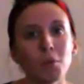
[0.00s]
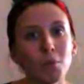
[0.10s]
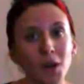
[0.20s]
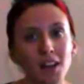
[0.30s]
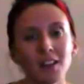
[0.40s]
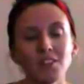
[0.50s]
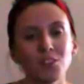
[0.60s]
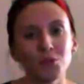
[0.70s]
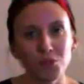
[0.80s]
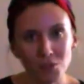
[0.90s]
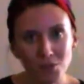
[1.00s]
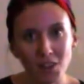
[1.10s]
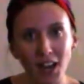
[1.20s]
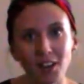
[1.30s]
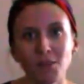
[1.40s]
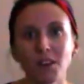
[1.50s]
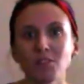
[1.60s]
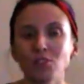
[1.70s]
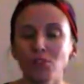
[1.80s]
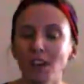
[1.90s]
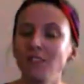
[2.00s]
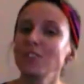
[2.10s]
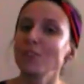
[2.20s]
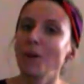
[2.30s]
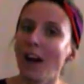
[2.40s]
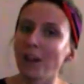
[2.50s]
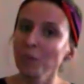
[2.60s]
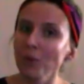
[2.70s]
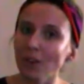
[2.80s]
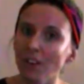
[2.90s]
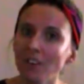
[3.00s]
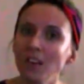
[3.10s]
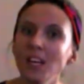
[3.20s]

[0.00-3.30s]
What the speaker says: But if you do that, you have to drive to Alamogordo,